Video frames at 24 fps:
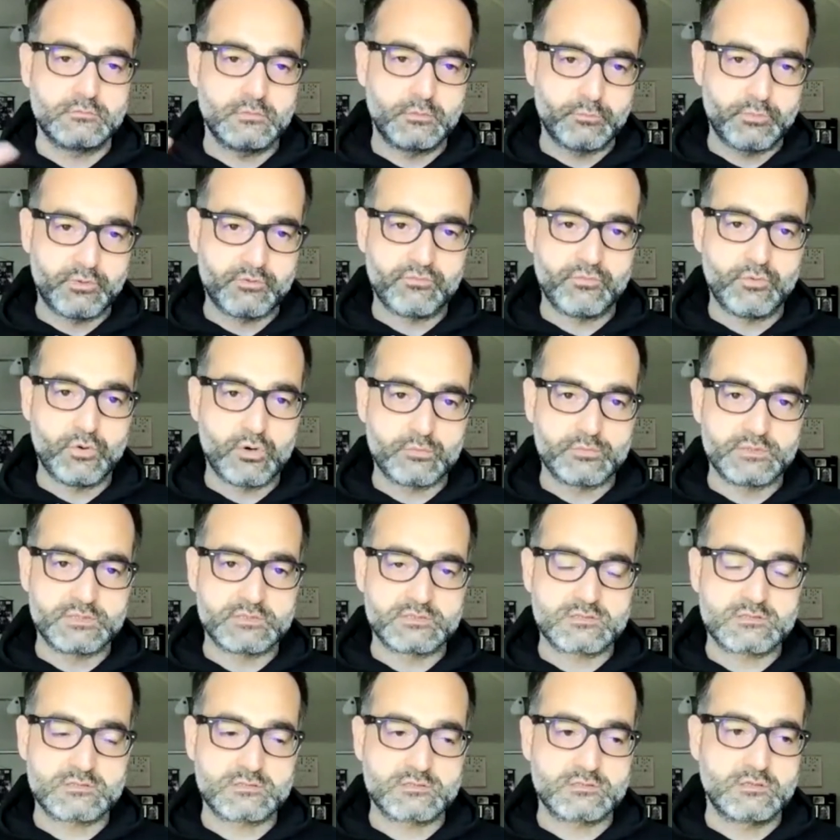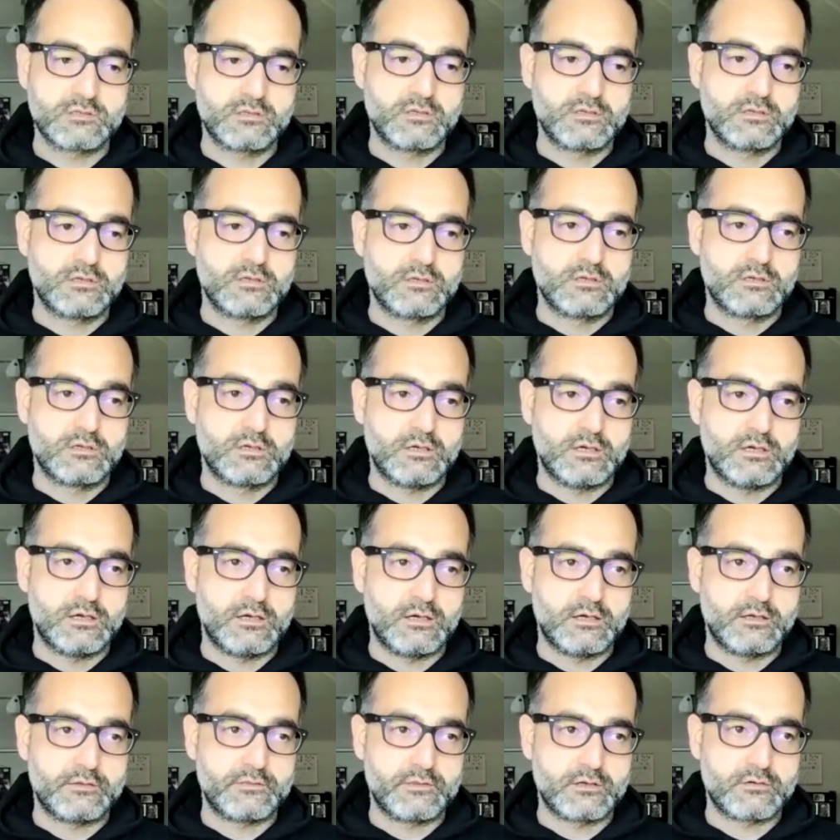performance,
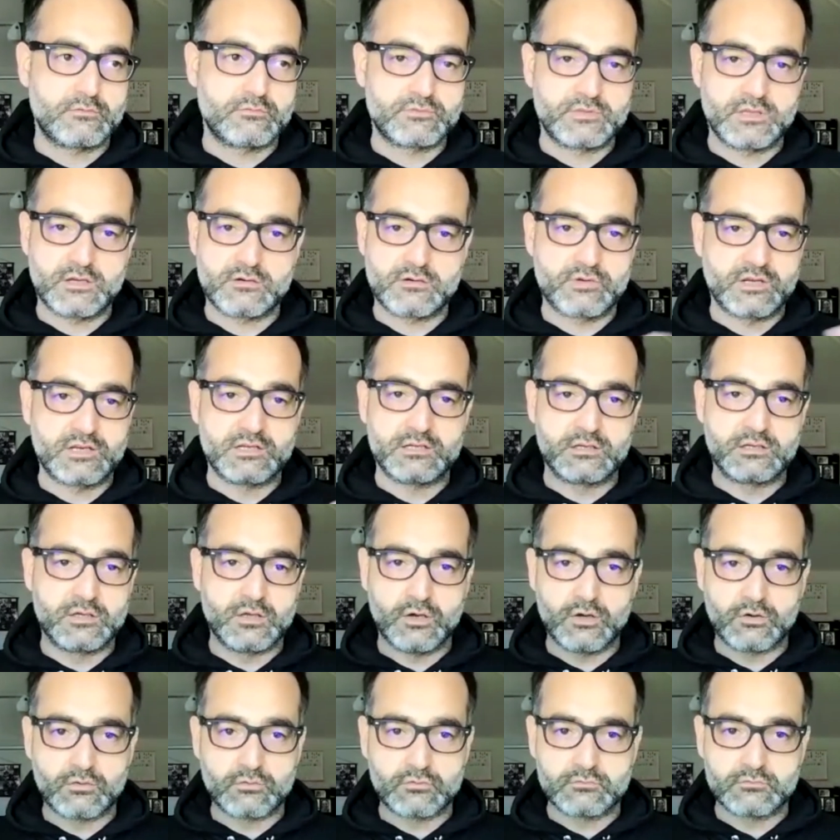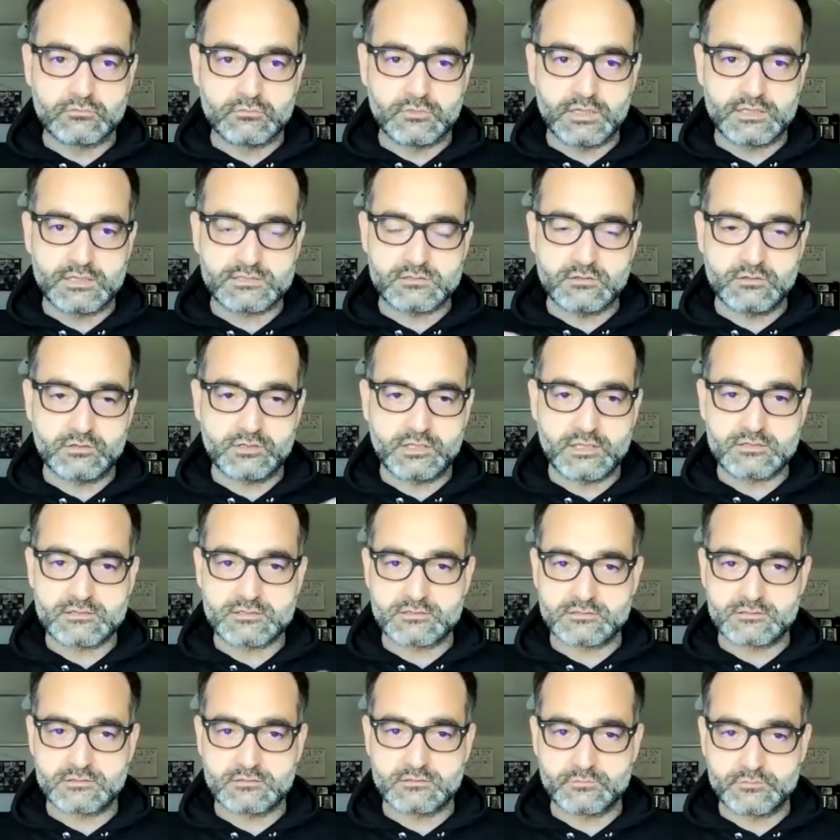they're ready to go as long as
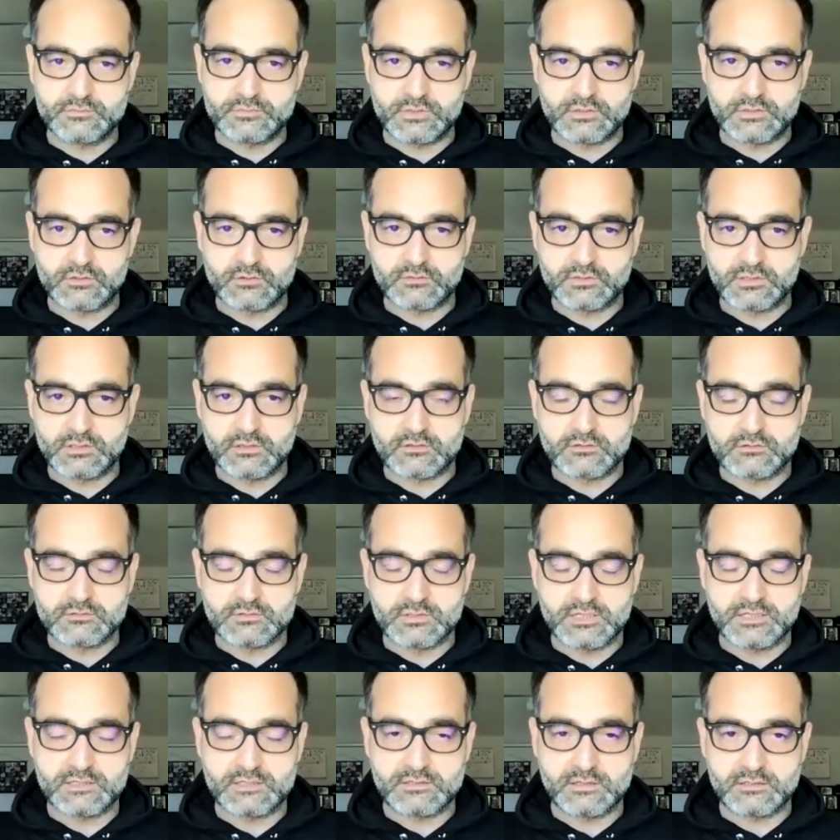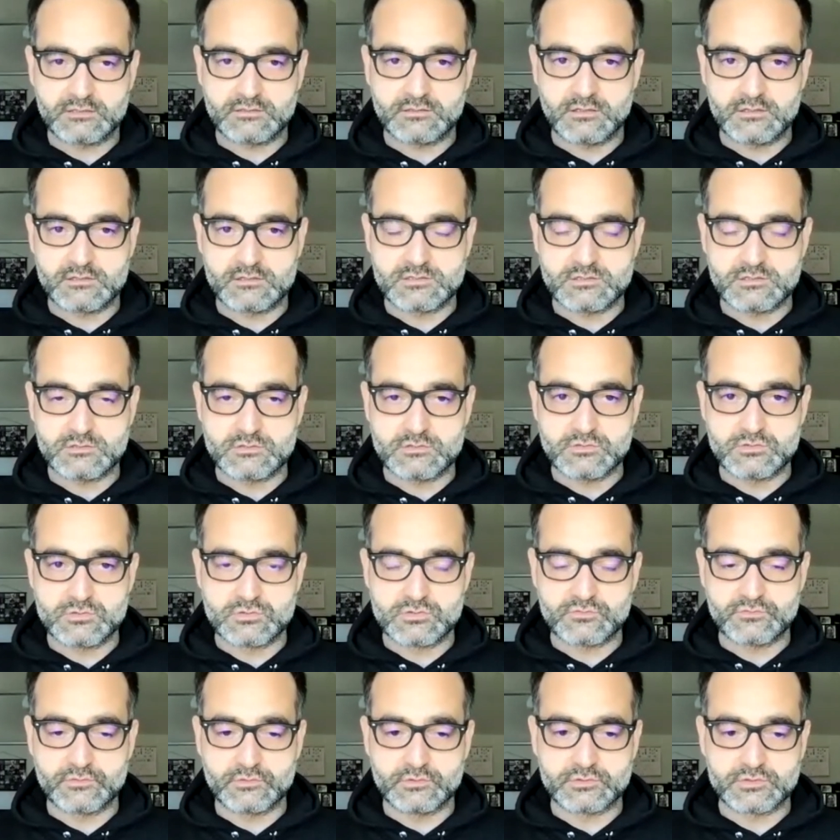the underlying technology is
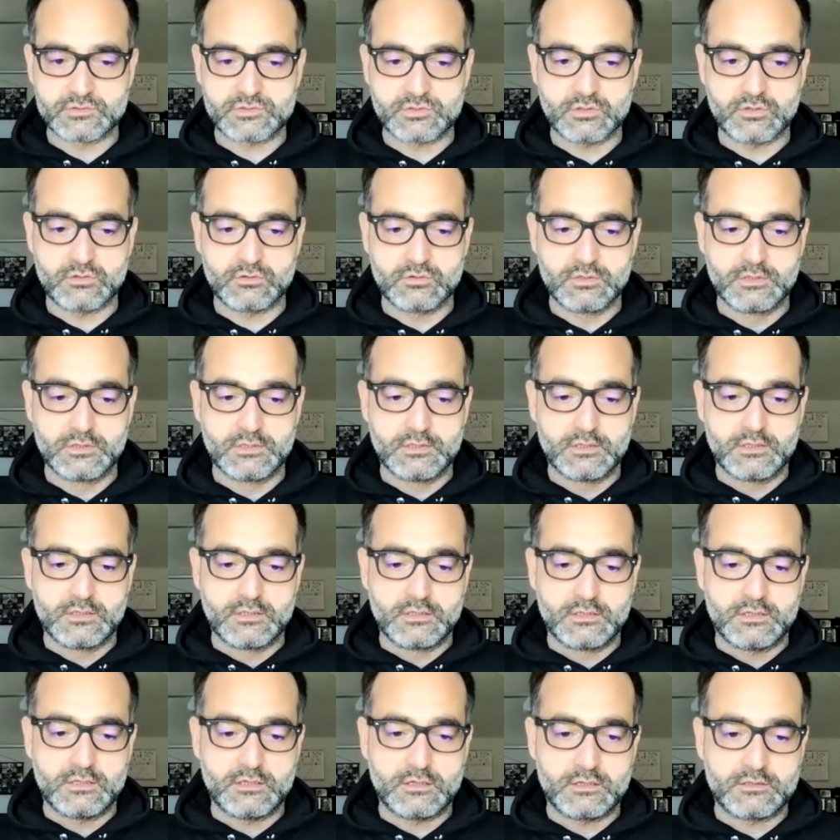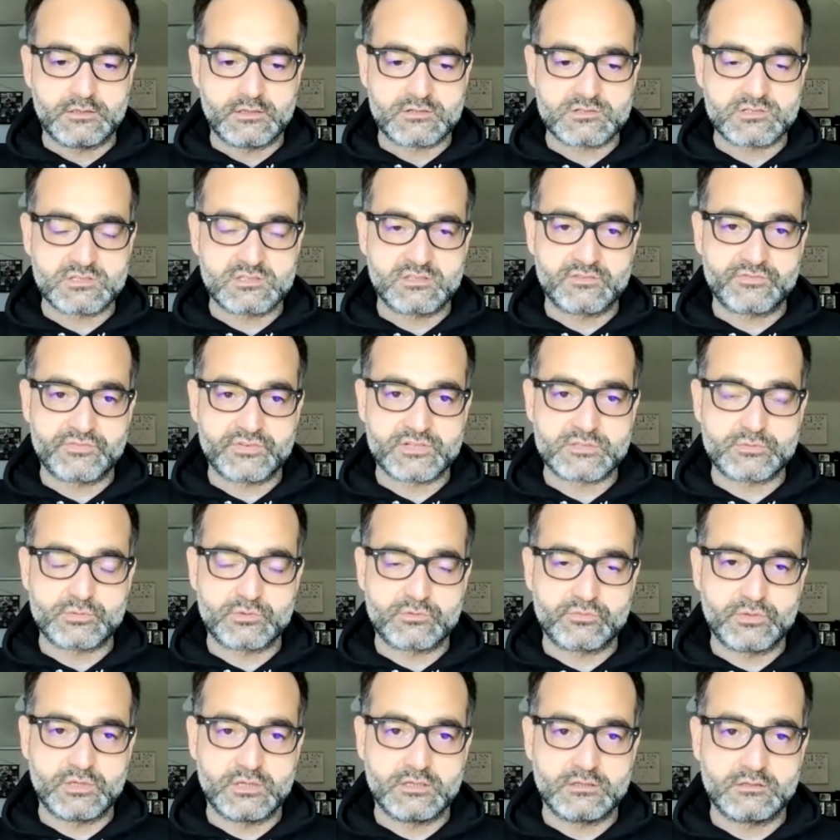useful. So there's a difference
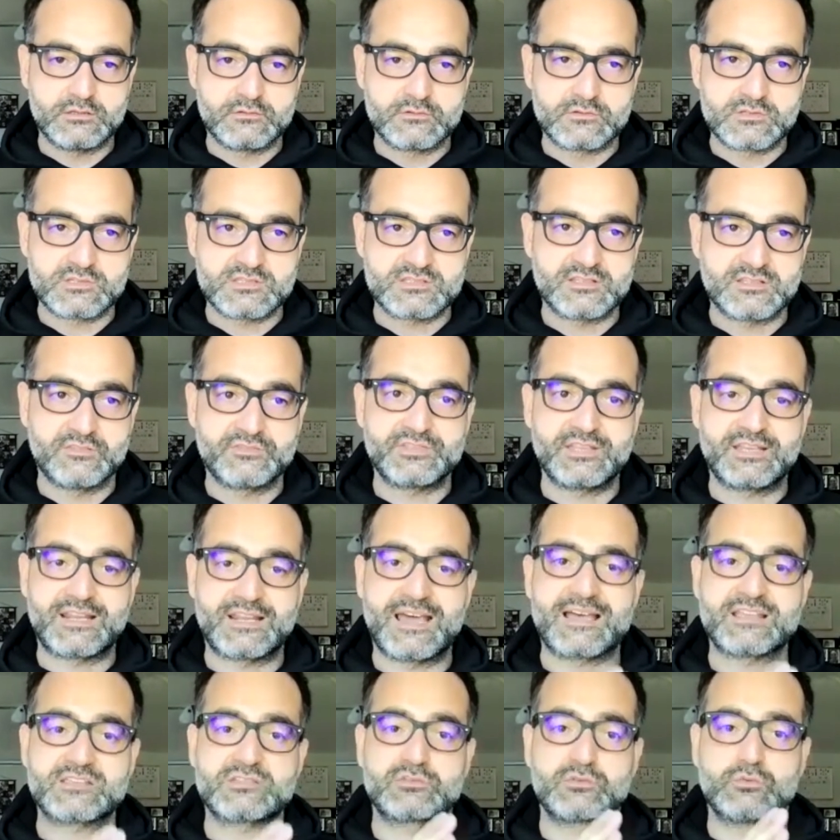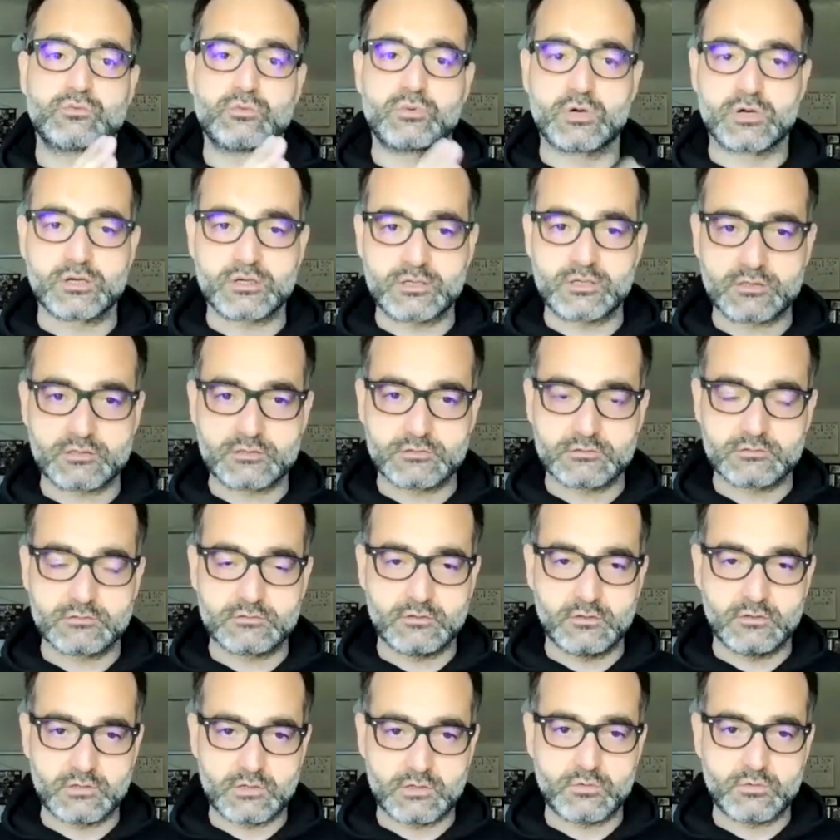between stuff that has to work
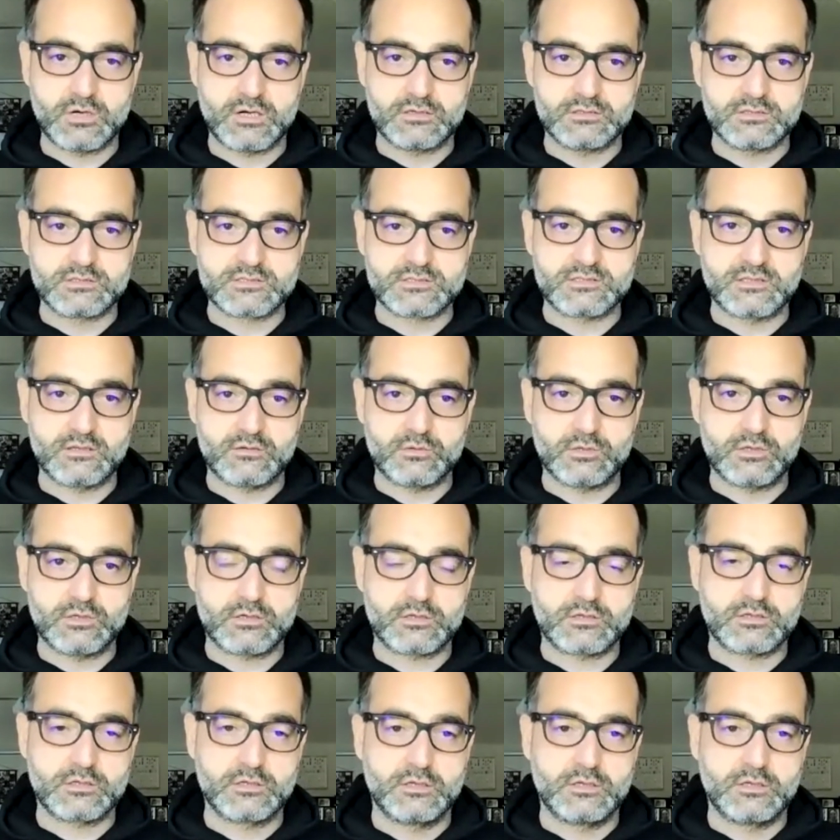on a wireless network